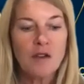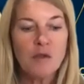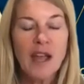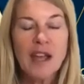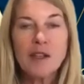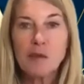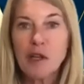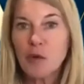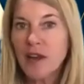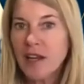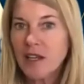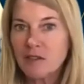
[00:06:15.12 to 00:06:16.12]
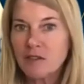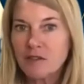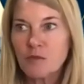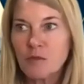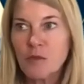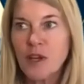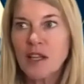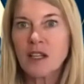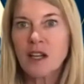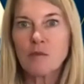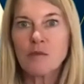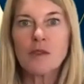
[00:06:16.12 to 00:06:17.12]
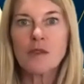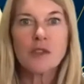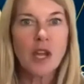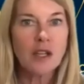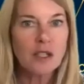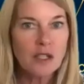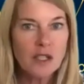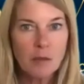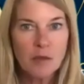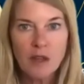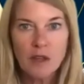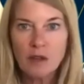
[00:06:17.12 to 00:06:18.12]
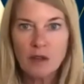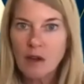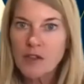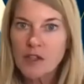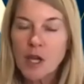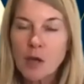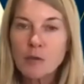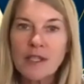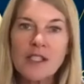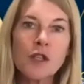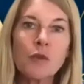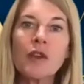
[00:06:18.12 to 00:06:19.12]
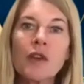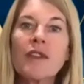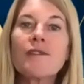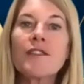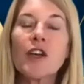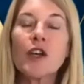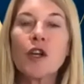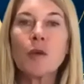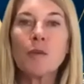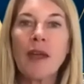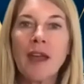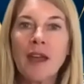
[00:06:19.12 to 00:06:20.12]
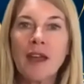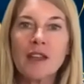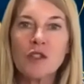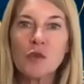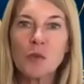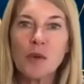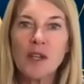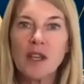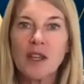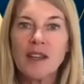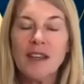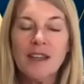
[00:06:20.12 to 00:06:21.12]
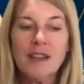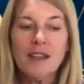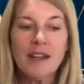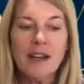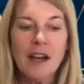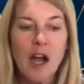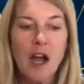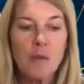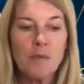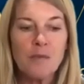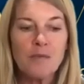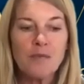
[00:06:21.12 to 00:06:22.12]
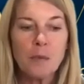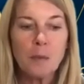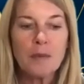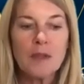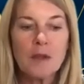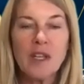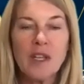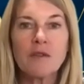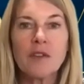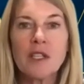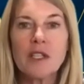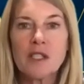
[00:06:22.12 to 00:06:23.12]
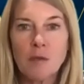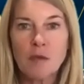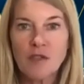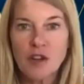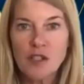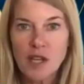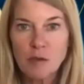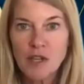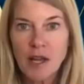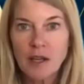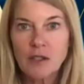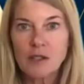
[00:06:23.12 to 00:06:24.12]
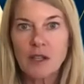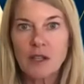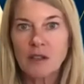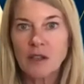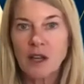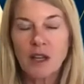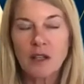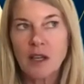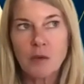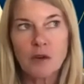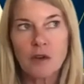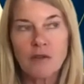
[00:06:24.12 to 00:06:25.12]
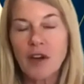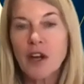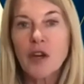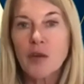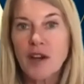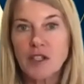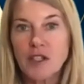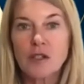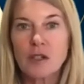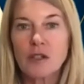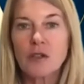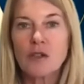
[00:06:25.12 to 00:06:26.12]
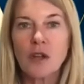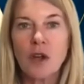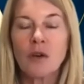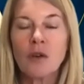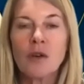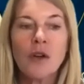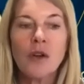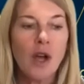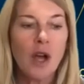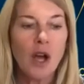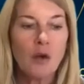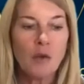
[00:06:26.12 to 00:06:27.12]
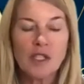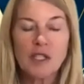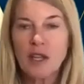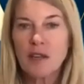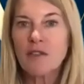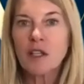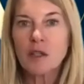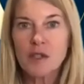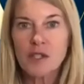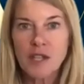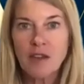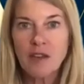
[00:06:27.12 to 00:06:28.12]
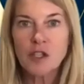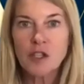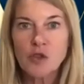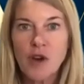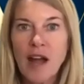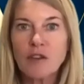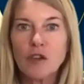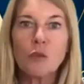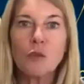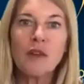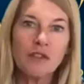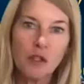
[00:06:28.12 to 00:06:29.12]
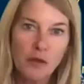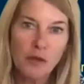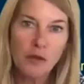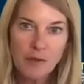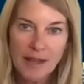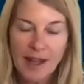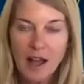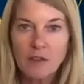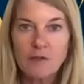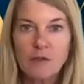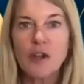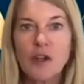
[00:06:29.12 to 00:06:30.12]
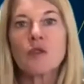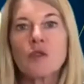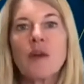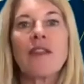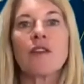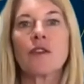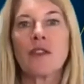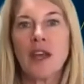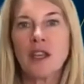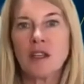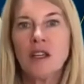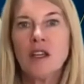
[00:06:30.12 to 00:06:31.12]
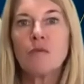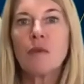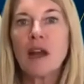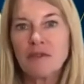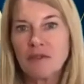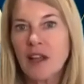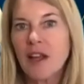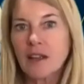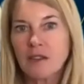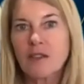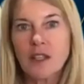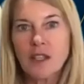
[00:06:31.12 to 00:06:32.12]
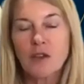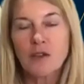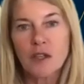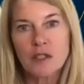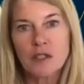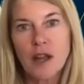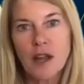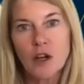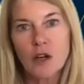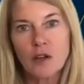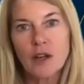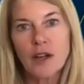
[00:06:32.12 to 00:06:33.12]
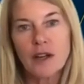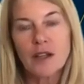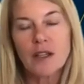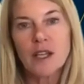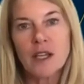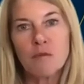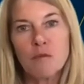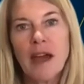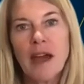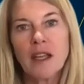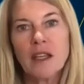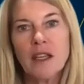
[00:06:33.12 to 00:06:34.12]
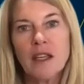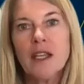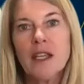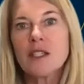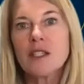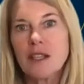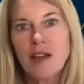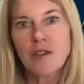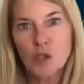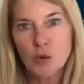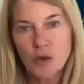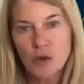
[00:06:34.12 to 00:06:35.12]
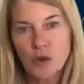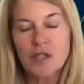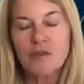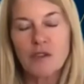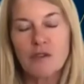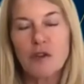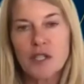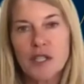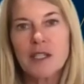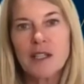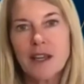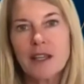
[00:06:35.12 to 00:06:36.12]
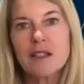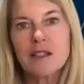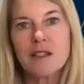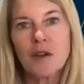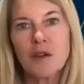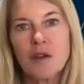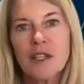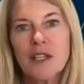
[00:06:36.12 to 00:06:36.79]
we had to be creative. We ended up changing some of the subjects that were in the film, and we convinced some of our subjects, and they were very gracious to do so. Once they felt it was safe to travel, we flew them to California rather than my flying, the entire team back east and having to quarantine for 14 days. So